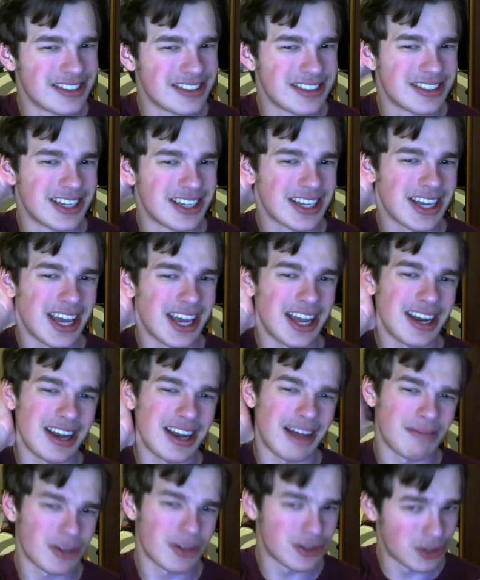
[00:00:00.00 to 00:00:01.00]
again,
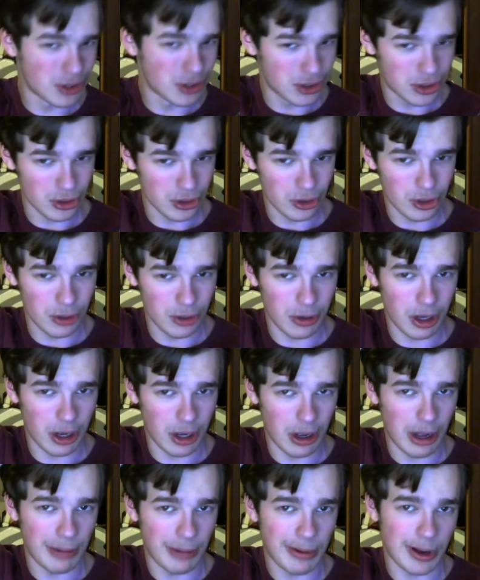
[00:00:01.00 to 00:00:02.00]
I'm not too sure
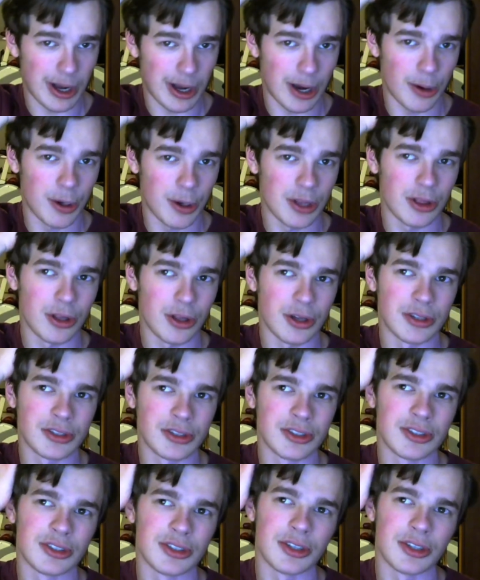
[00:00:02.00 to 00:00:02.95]
about how it looks,